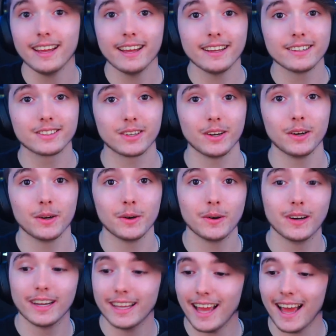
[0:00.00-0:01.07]
So
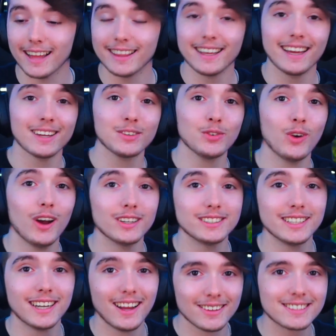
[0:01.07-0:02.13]
yeah, thank you guys for watching,
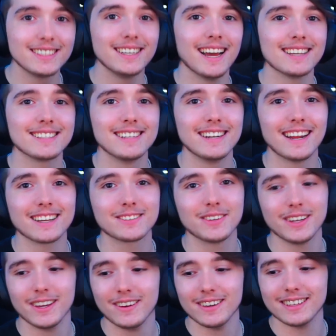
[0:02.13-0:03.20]
and I'll see you guys in the next
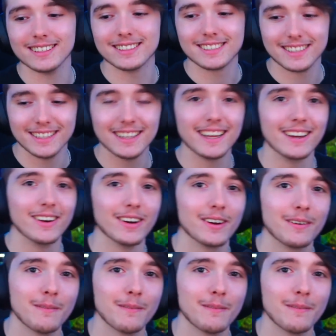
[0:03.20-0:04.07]
video, and see you later.